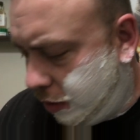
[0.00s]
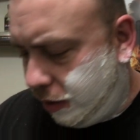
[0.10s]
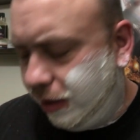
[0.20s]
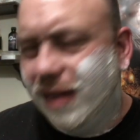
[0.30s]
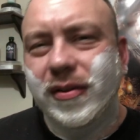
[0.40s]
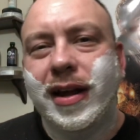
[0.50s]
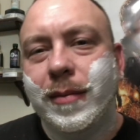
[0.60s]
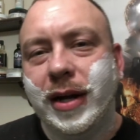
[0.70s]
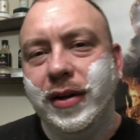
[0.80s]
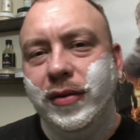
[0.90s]
Every
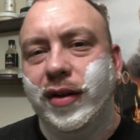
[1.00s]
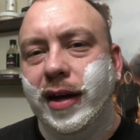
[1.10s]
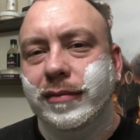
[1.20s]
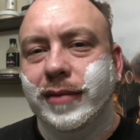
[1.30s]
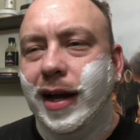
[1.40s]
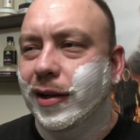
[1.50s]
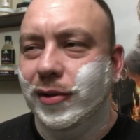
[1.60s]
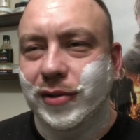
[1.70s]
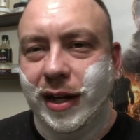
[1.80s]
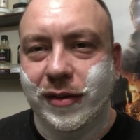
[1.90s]
time I do that, I
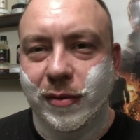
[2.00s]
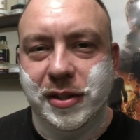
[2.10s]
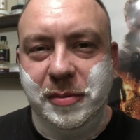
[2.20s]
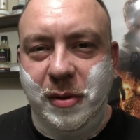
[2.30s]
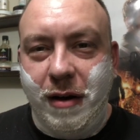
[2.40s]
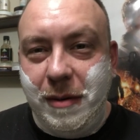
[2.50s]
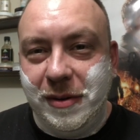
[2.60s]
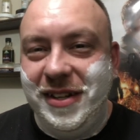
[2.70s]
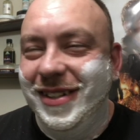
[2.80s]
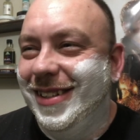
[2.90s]
lose like 3 subscribers.